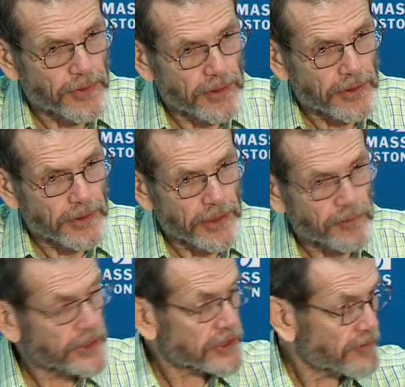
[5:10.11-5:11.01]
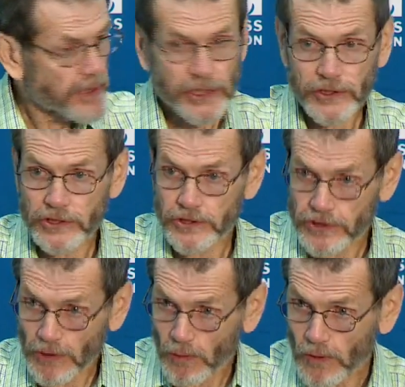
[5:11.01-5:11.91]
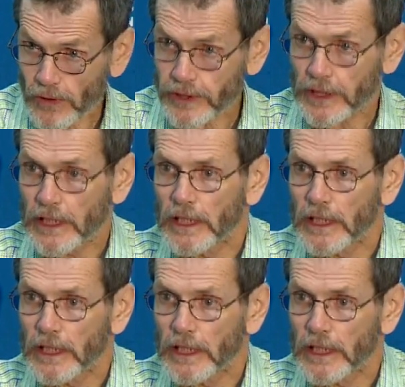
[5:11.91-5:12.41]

at risk of being sold